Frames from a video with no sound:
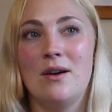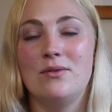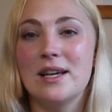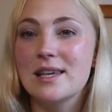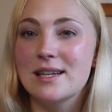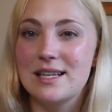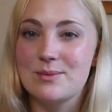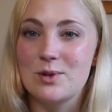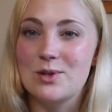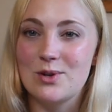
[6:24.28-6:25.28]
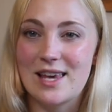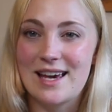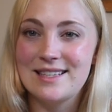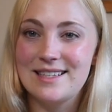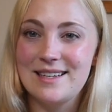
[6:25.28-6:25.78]
recognize what you're
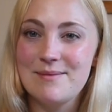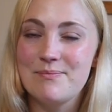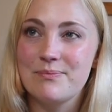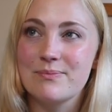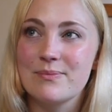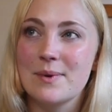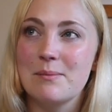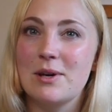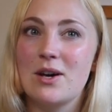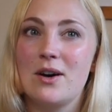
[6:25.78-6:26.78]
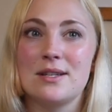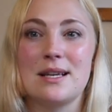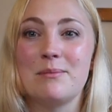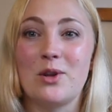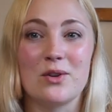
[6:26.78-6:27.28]
getting because
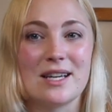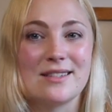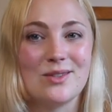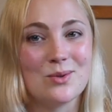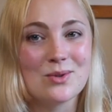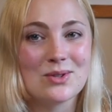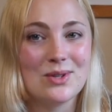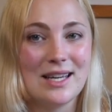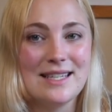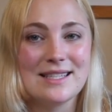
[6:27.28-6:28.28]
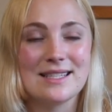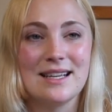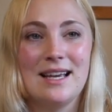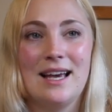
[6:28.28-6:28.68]
I'm not as used to this.